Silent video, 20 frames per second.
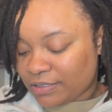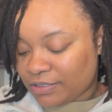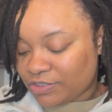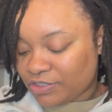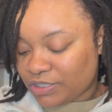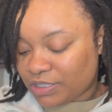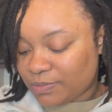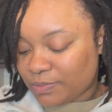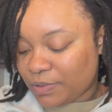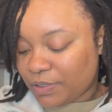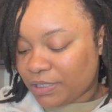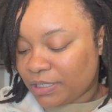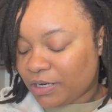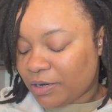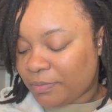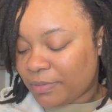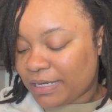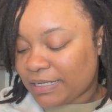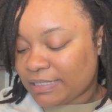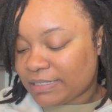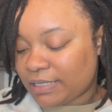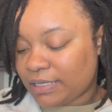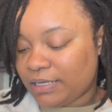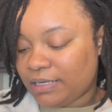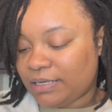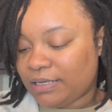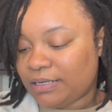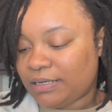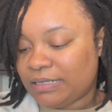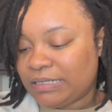smelled it on my
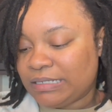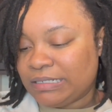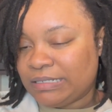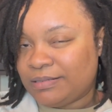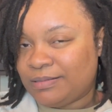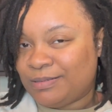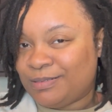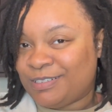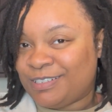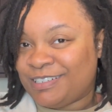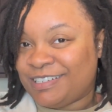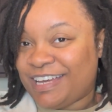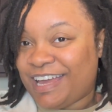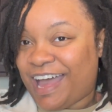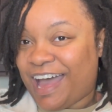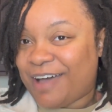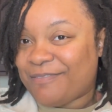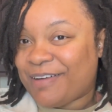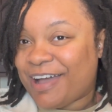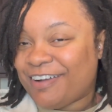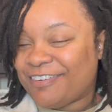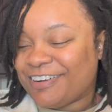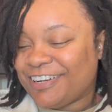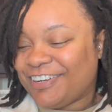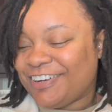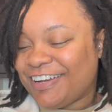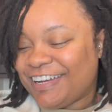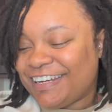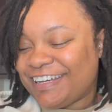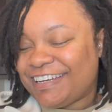skin. I might
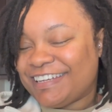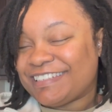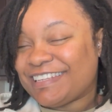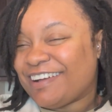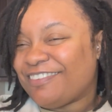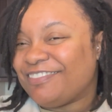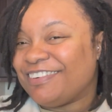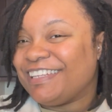regret it because I